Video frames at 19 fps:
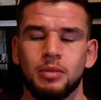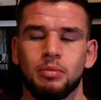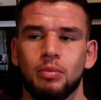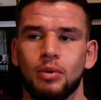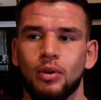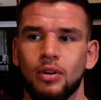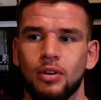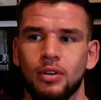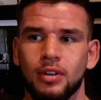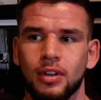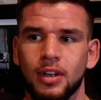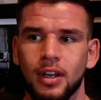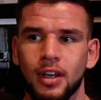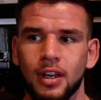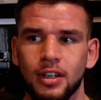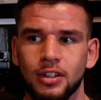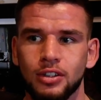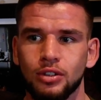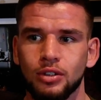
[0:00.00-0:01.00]
But
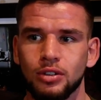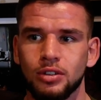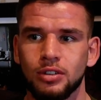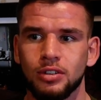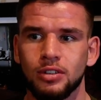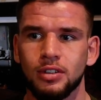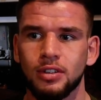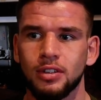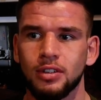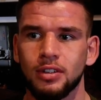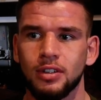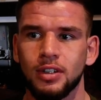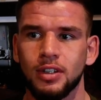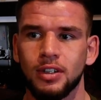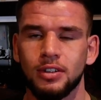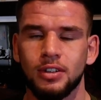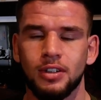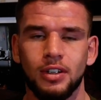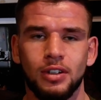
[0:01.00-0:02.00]
it's just
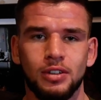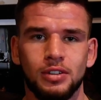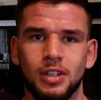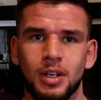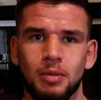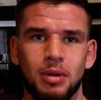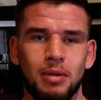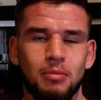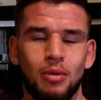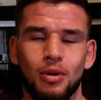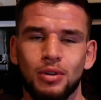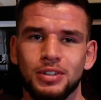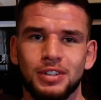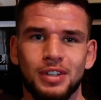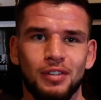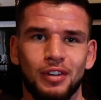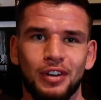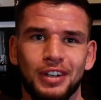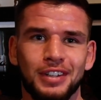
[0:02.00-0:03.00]
you just need a bit more
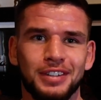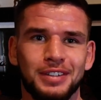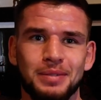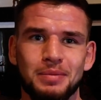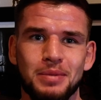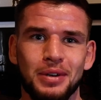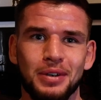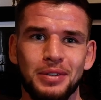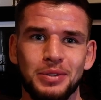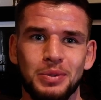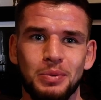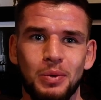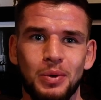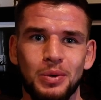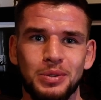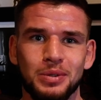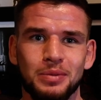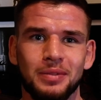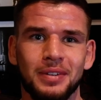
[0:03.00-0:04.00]
civilised, to be honest,
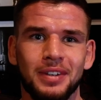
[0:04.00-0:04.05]
towards them.